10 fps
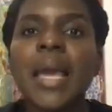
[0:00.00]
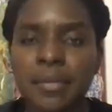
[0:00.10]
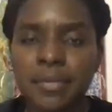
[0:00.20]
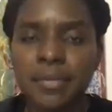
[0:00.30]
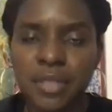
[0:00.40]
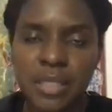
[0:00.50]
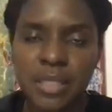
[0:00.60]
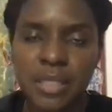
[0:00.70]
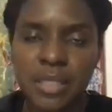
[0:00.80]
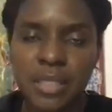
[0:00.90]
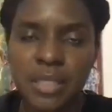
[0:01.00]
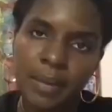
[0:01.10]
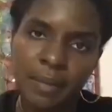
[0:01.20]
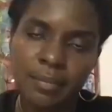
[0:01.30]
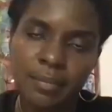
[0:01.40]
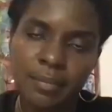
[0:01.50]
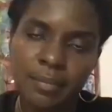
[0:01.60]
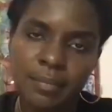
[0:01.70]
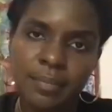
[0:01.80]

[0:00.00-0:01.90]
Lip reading: I have decided I believe it.